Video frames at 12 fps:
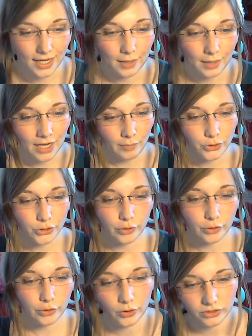I'm an amateur
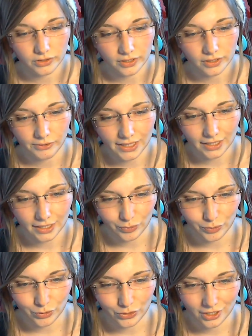composer, and I really like your
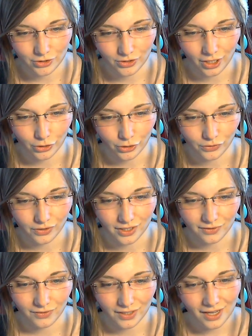music intro and outro for
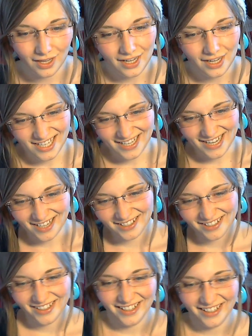DFA. Yes,
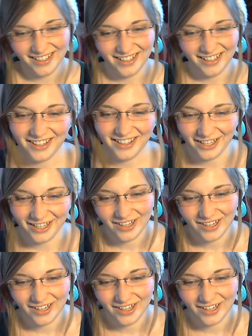thank you.